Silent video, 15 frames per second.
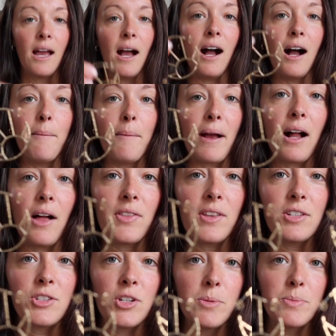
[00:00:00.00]
I got
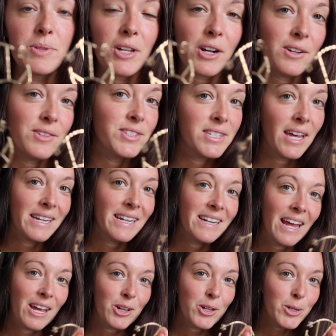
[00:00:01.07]
these hoops, they're called Sunny
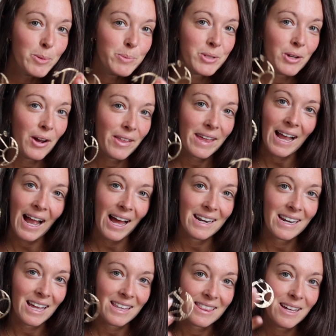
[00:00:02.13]
Day hoops, so I like had
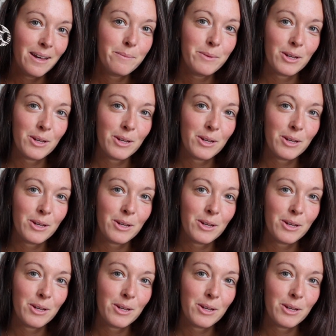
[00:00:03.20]
to get them.